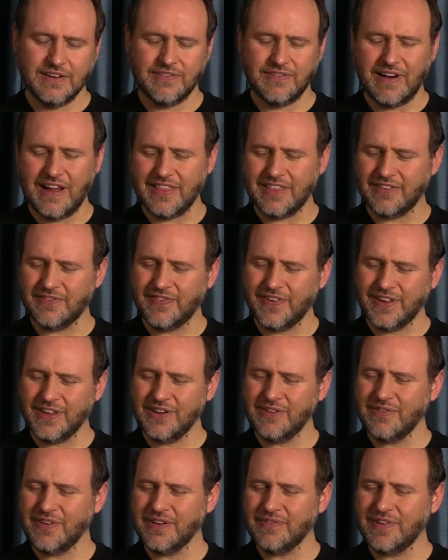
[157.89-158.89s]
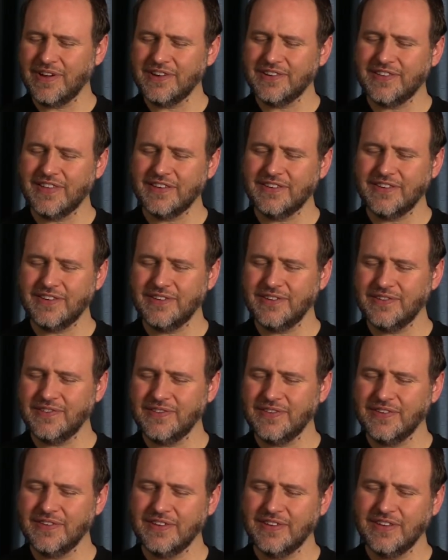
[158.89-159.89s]
Rather, for you, we wish that
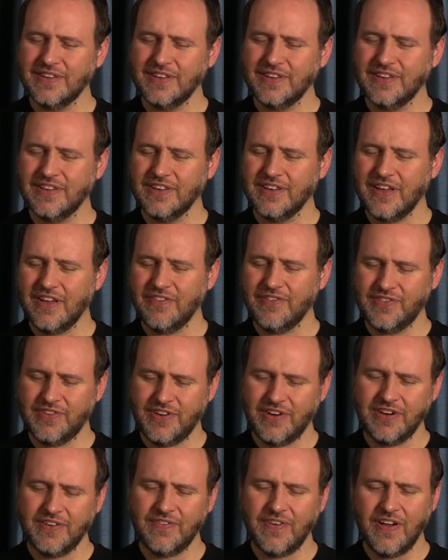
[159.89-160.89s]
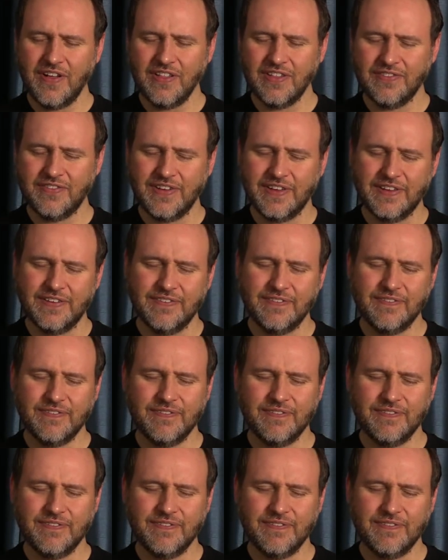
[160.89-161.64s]
you observe all of it